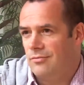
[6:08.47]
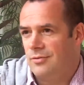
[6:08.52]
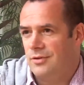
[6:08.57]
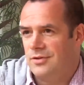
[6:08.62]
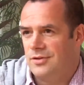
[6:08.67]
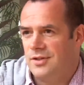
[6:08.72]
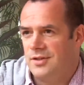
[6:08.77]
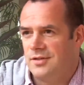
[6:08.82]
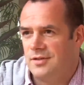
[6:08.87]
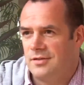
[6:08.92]

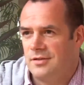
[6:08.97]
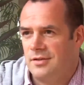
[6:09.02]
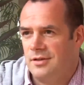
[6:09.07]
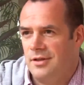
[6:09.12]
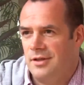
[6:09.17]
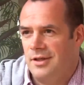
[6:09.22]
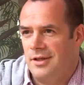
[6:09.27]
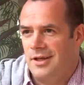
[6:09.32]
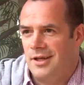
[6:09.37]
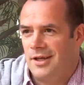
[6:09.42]
which is
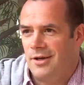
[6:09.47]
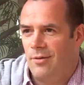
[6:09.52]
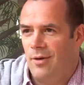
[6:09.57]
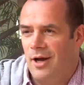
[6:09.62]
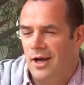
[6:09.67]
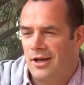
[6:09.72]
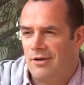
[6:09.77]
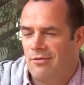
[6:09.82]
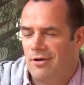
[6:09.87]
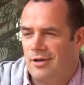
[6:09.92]

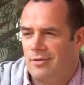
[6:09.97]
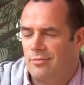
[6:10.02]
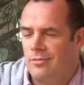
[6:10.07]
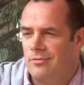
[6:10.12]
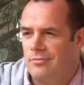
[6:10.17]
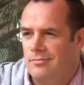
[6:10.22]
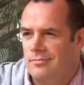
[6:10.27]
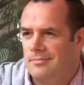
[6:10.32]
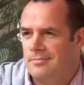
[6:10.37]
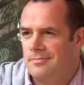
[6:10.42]
quite
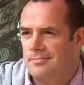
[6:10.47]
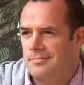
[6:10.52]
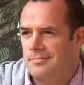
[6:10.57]
incredible.